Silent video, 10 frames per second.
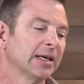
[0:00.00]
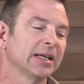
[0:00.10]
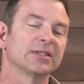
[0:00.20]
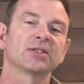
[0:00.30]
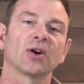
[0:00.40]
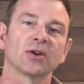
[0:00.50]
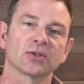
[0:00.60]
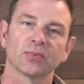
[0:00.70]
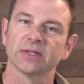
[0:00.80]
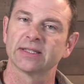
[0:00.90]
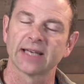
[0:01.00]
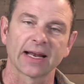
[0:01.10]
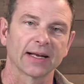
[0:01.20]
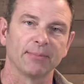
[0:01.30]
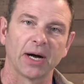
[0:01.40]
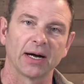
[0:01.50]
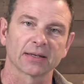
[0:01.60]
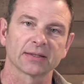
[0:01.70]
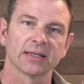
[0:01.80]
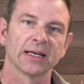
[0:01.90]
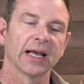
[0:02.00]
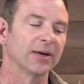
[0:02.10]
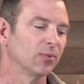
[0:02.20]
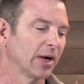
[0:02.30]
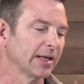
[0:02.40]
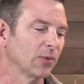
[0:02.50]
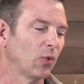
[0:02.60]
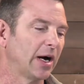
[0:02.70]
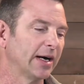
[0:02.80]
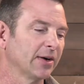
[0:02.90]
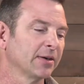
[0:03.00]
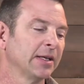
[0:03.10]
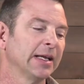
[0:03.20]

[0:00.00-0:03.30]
It starts with setting a box and running wire.